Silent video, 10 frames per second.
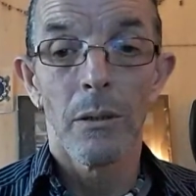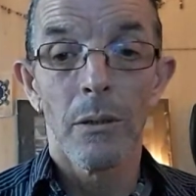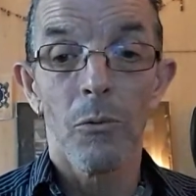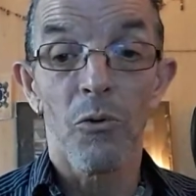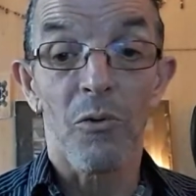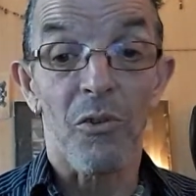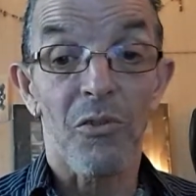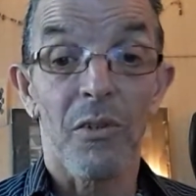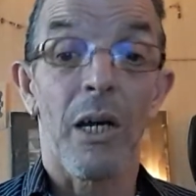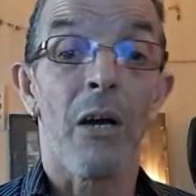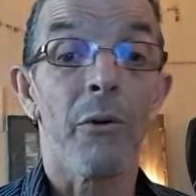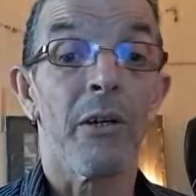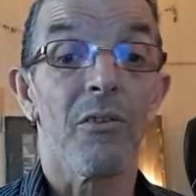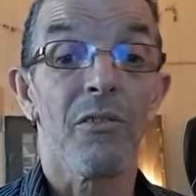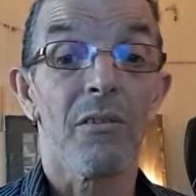was the
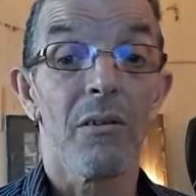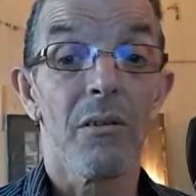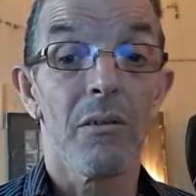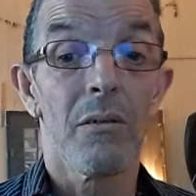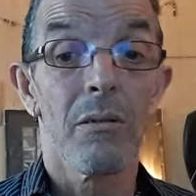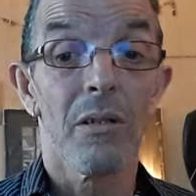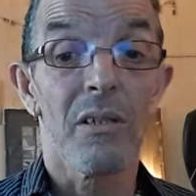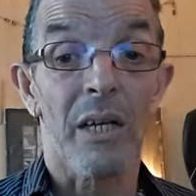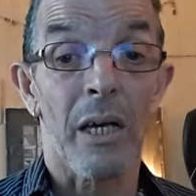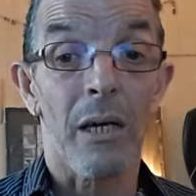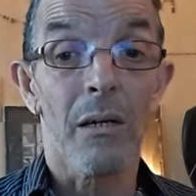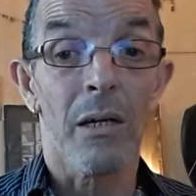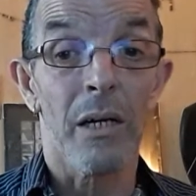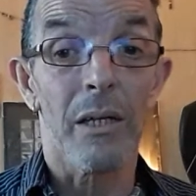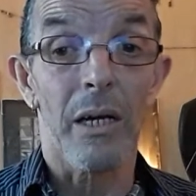scariest thing
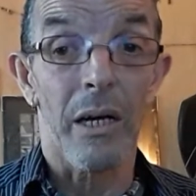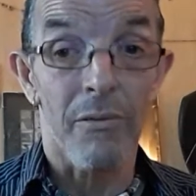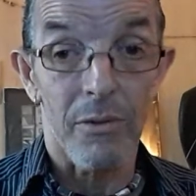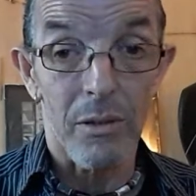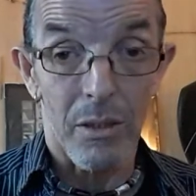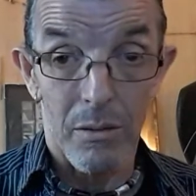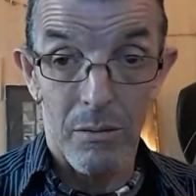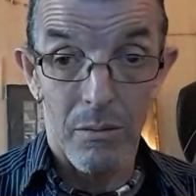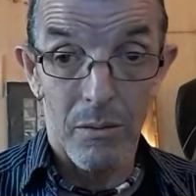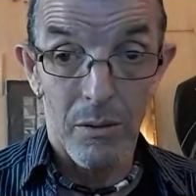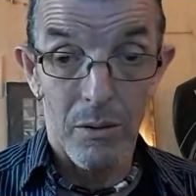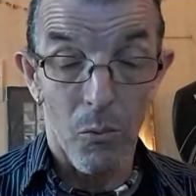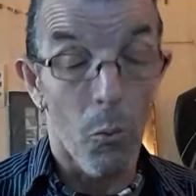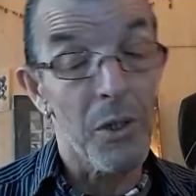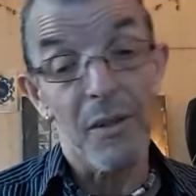I had ever done.
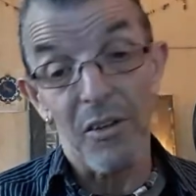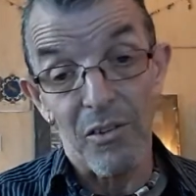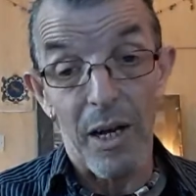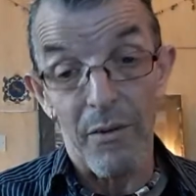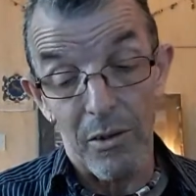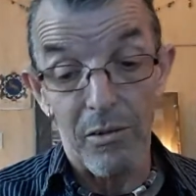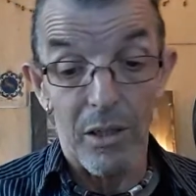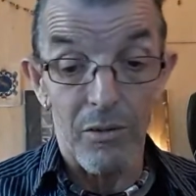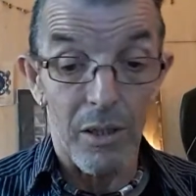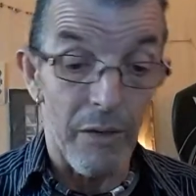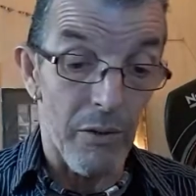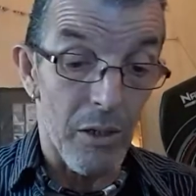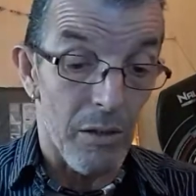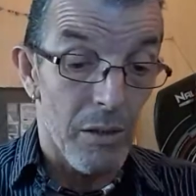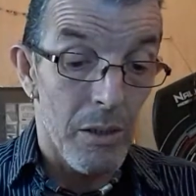One of the scariest things I'd ever
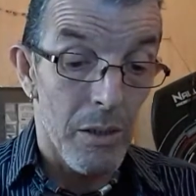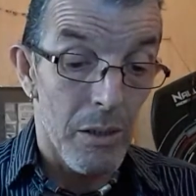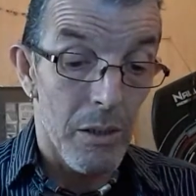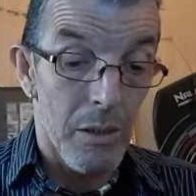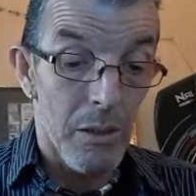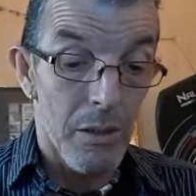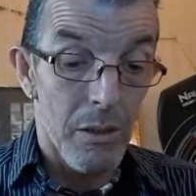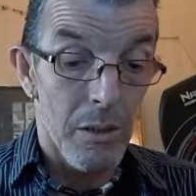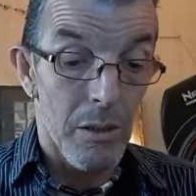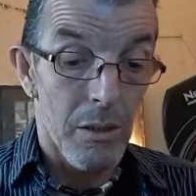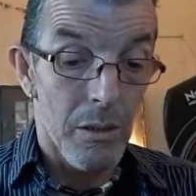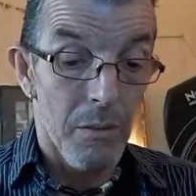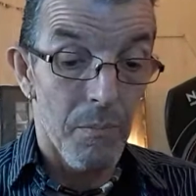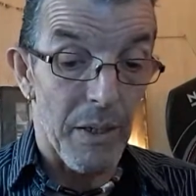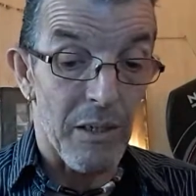done.
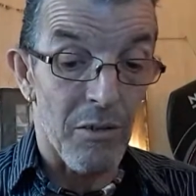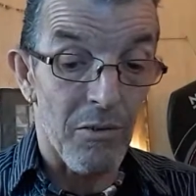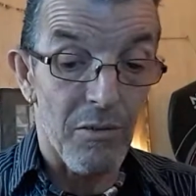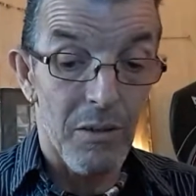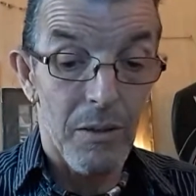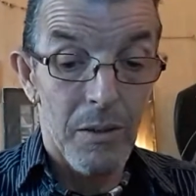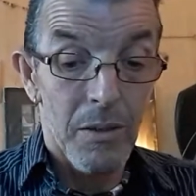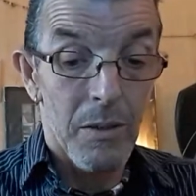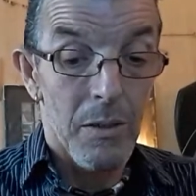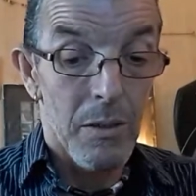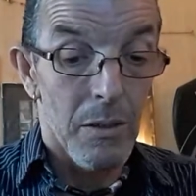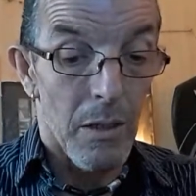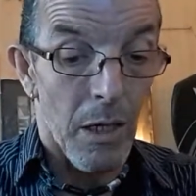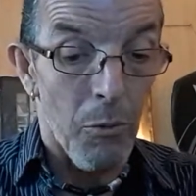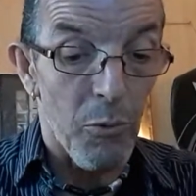Because
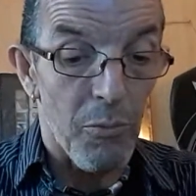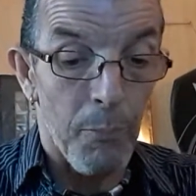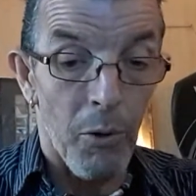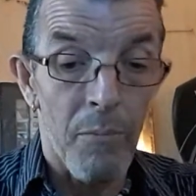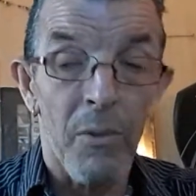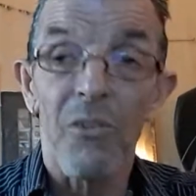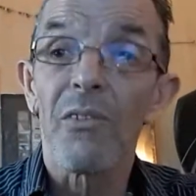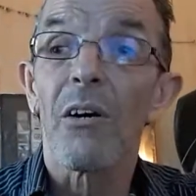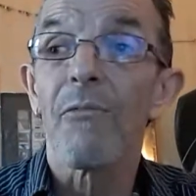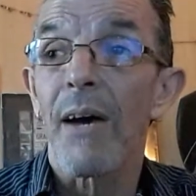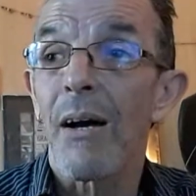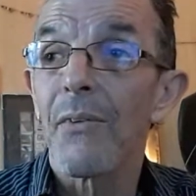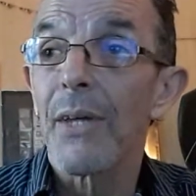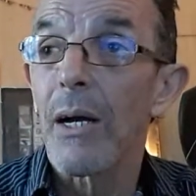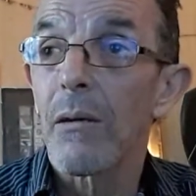I was putting myself
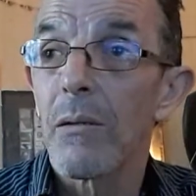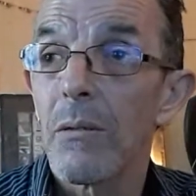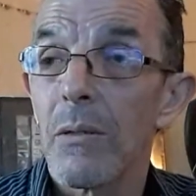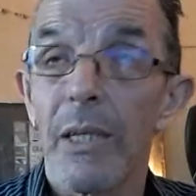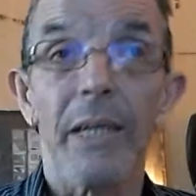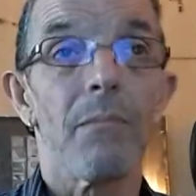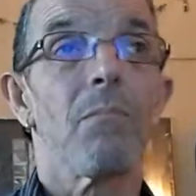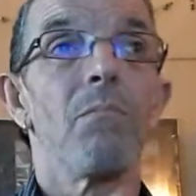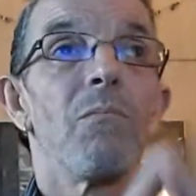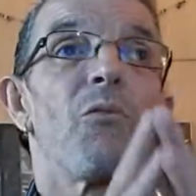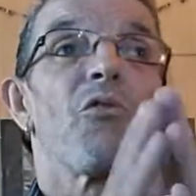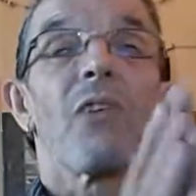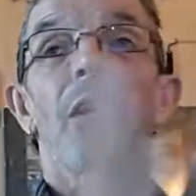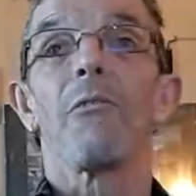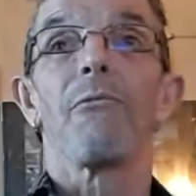out there, like
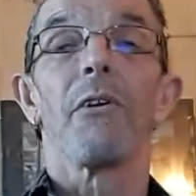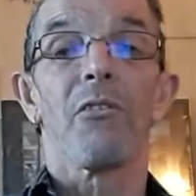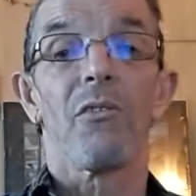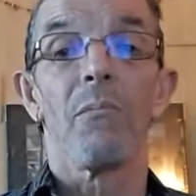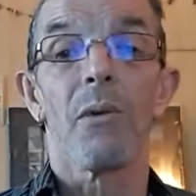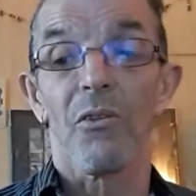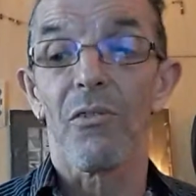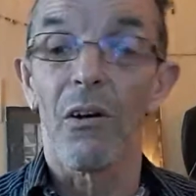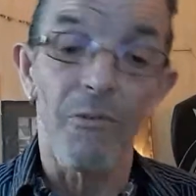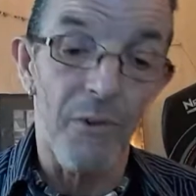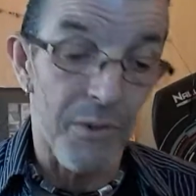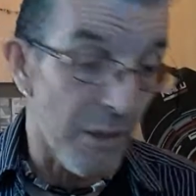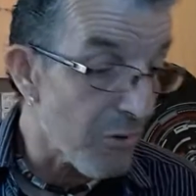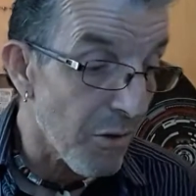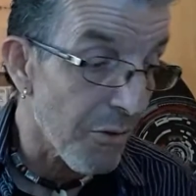sacrificing myself on the
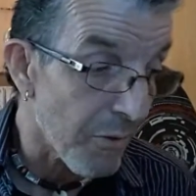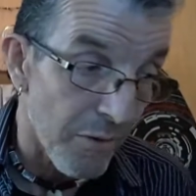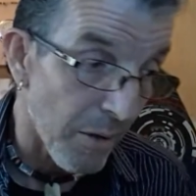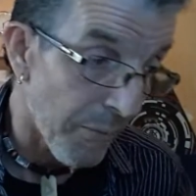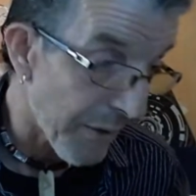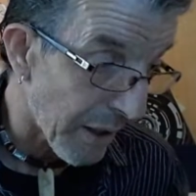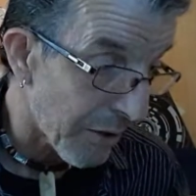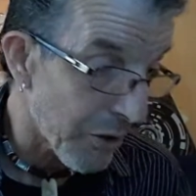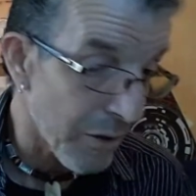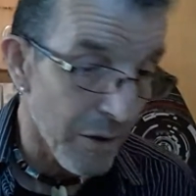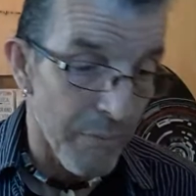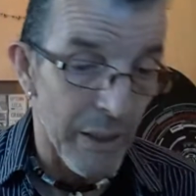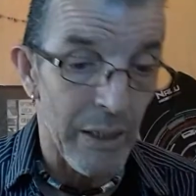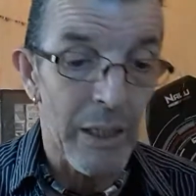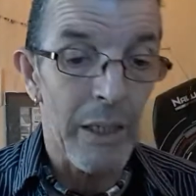cross or something, do you know what
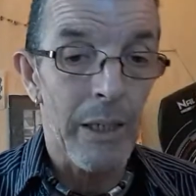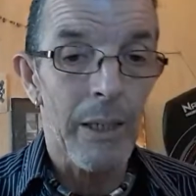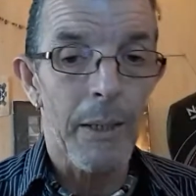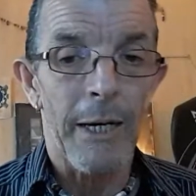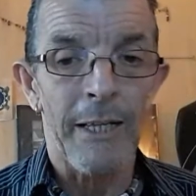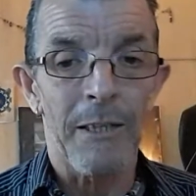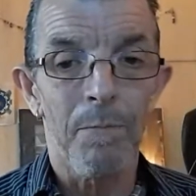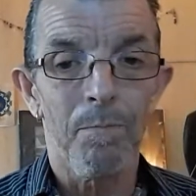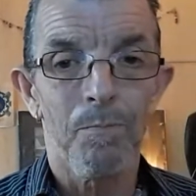I mean?